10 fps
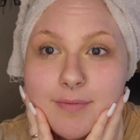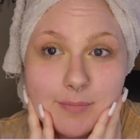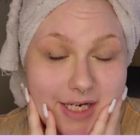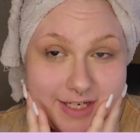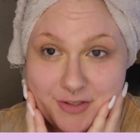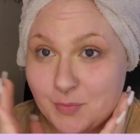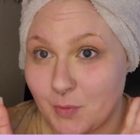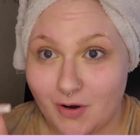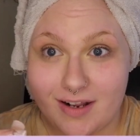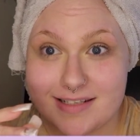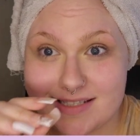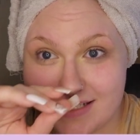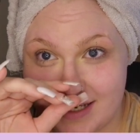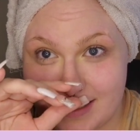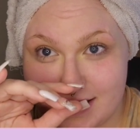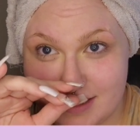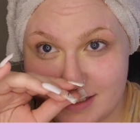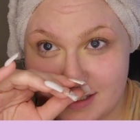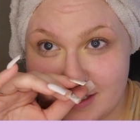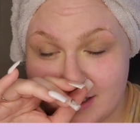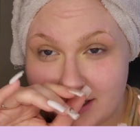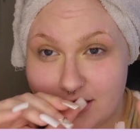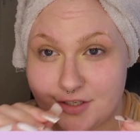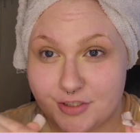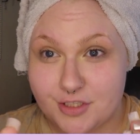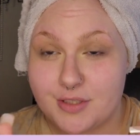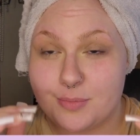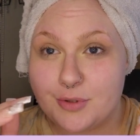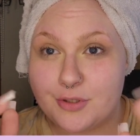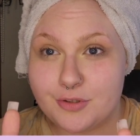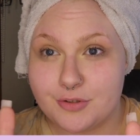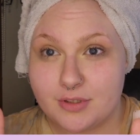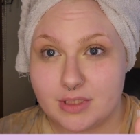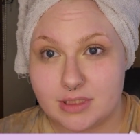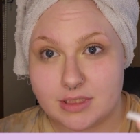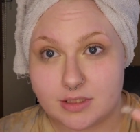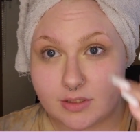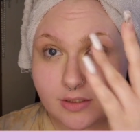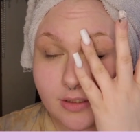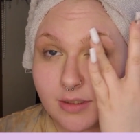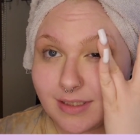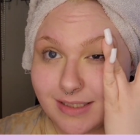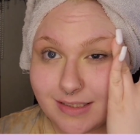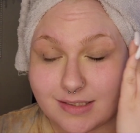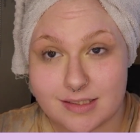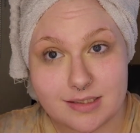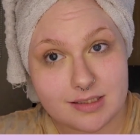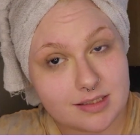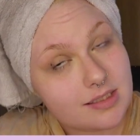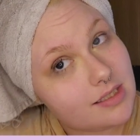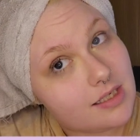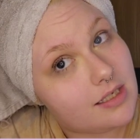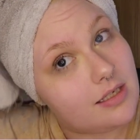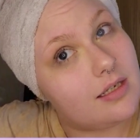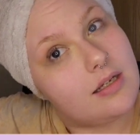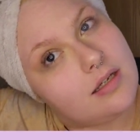my hair's processed, shampooed. So let's see.